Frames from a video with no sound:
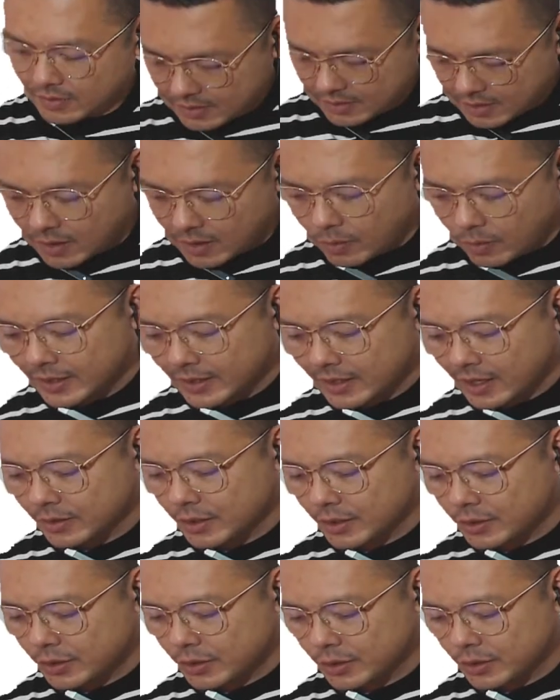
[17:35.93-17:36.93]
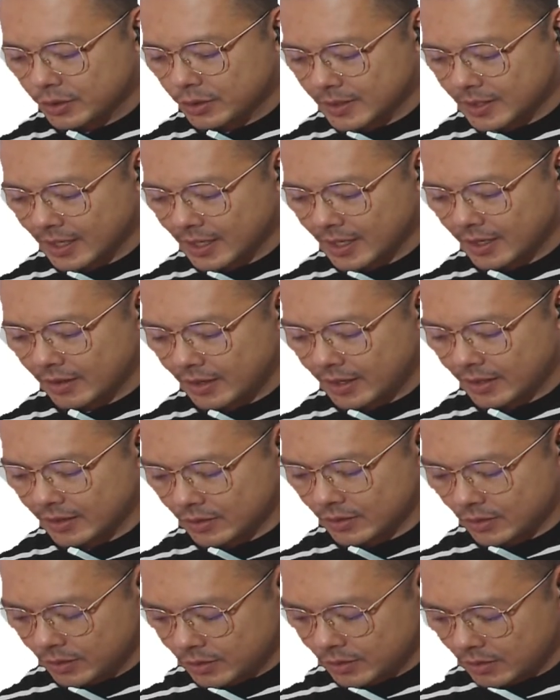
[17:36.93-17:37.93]
1,000 joules per second, right?
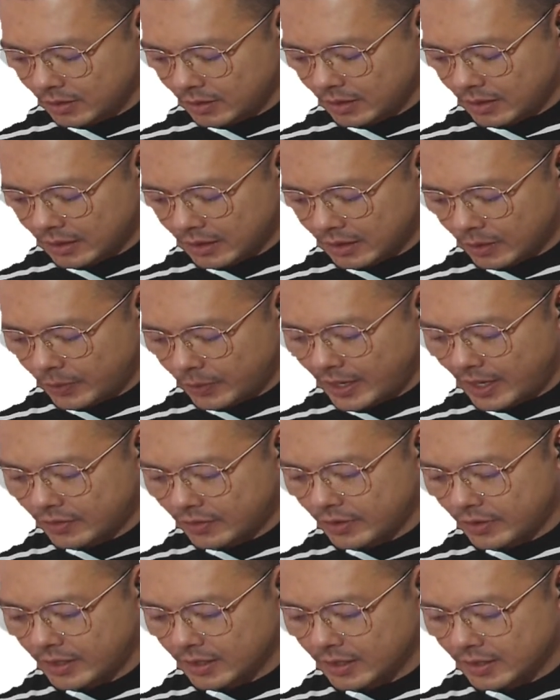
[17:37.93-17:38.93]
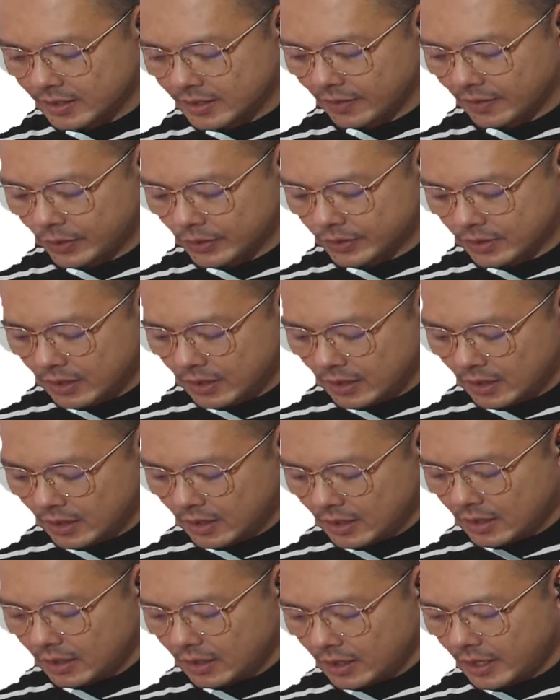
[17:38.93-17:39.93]
So the way I train the sec force,
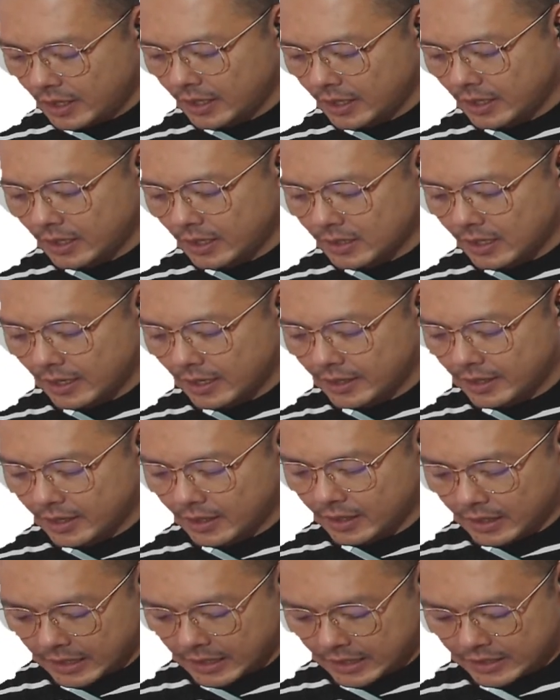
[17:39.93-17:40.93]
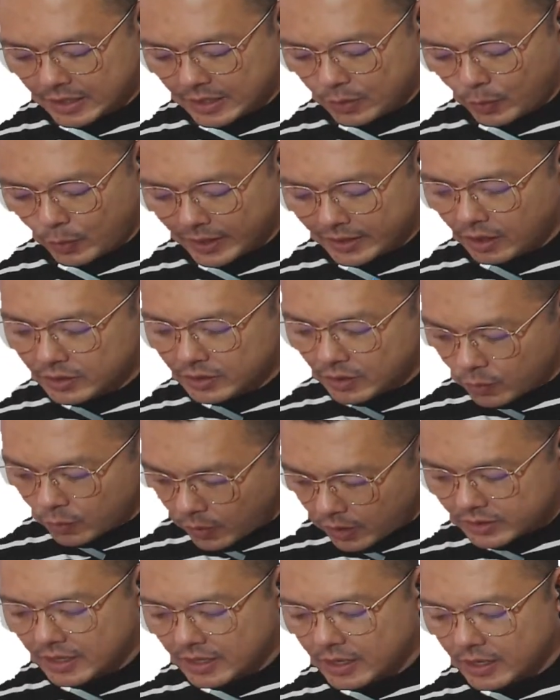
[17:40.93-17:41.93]
right, is like that. They see 1,000 watts,
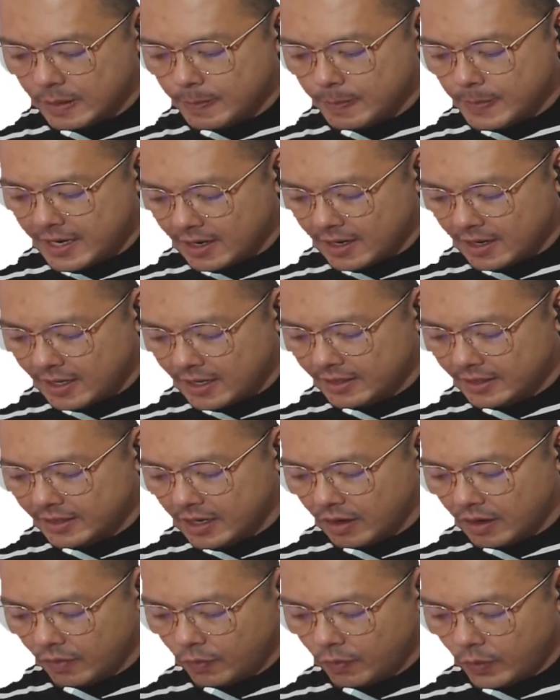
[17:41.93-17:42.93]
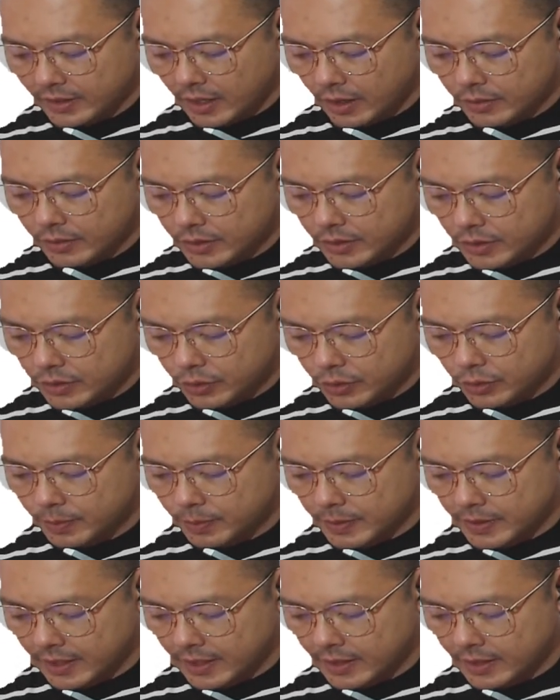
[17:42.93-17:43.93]
immediately think of 1,000 joules per
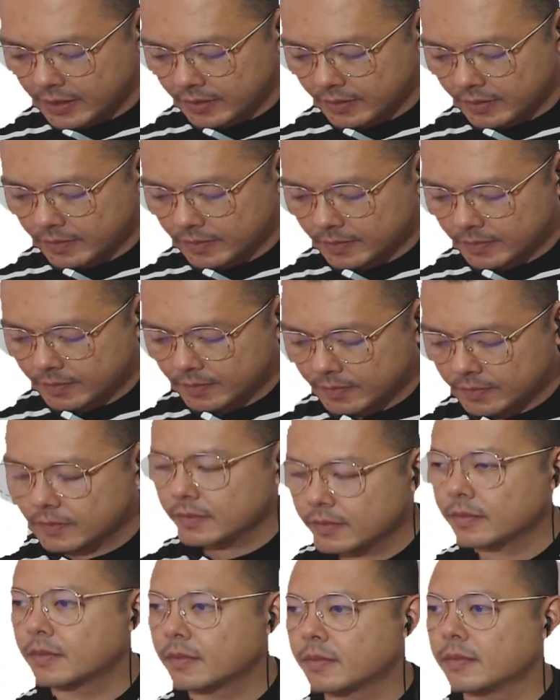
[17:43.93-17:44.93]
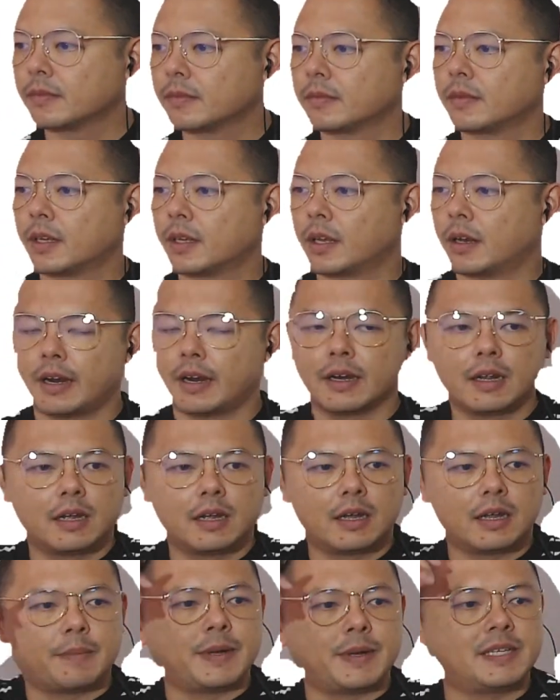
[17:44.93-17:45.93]
second, right? It
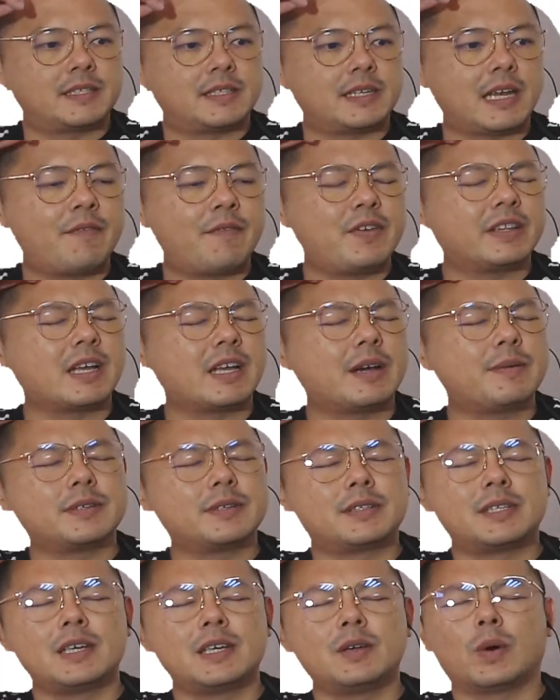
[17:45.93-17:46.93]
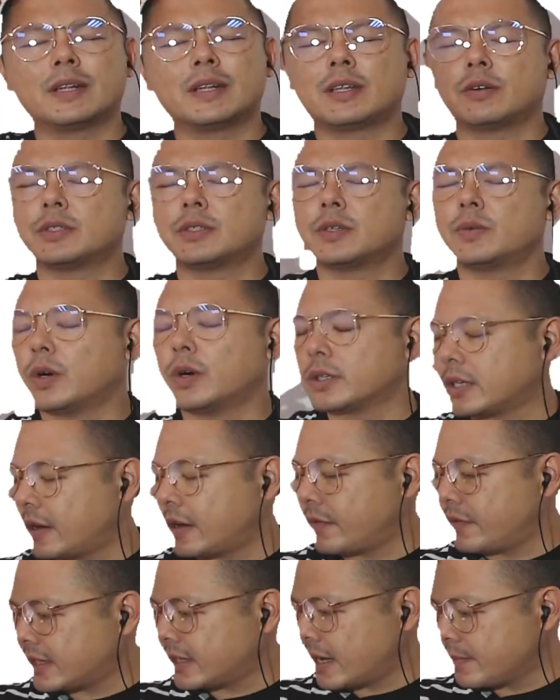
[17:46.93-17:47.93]
means every time you see 1,000 watts, every
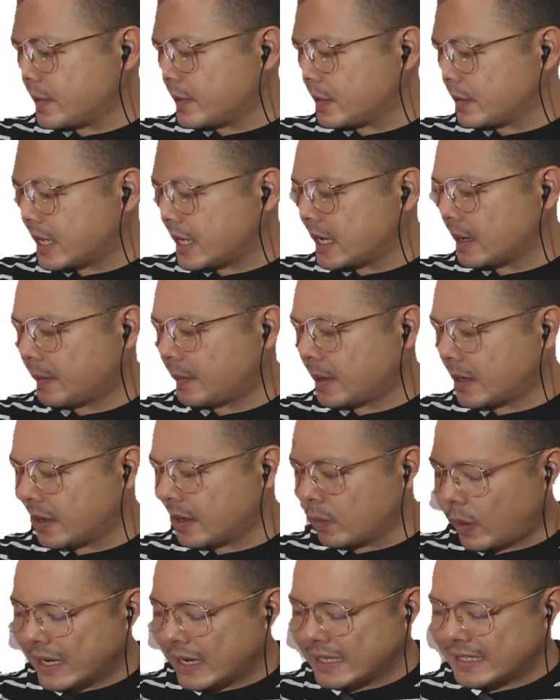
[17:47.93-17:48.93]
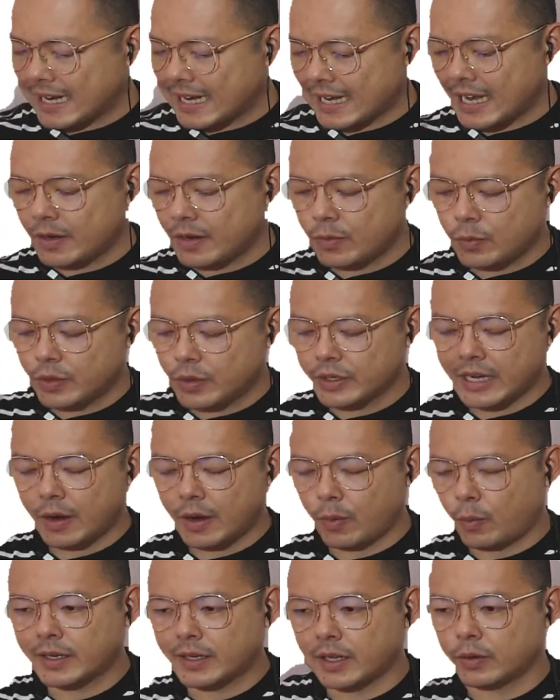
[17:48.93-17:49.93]
time you think about it, 1 second will get
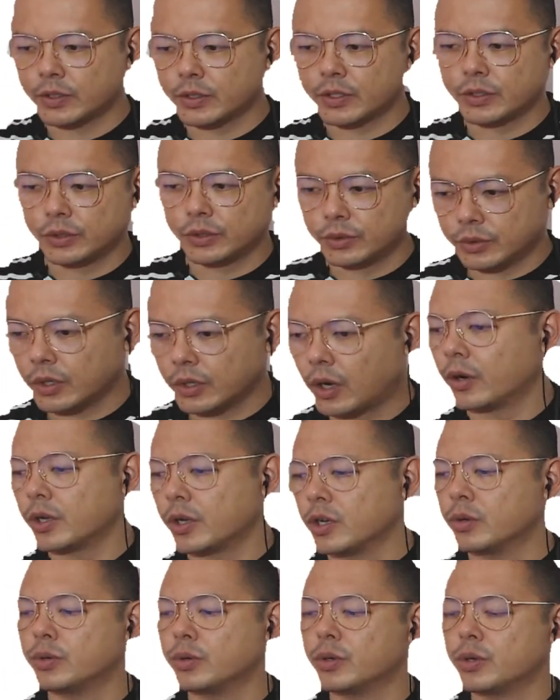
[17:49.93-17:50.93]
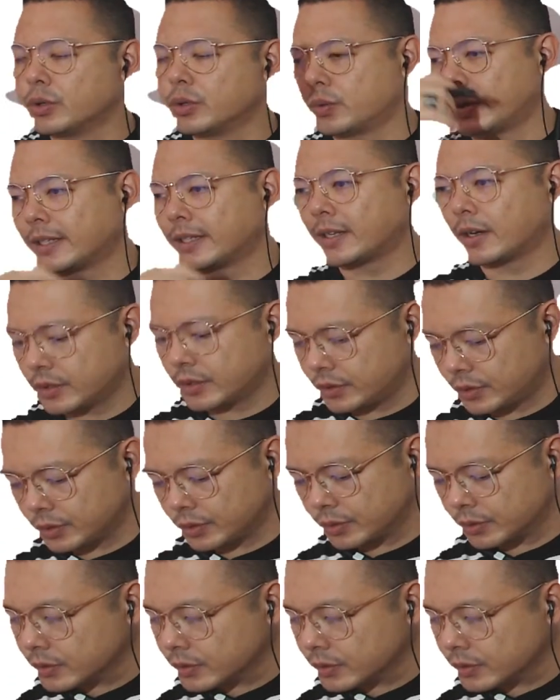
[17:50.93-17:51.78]
1,000 joules, or you will use 1,000 joules.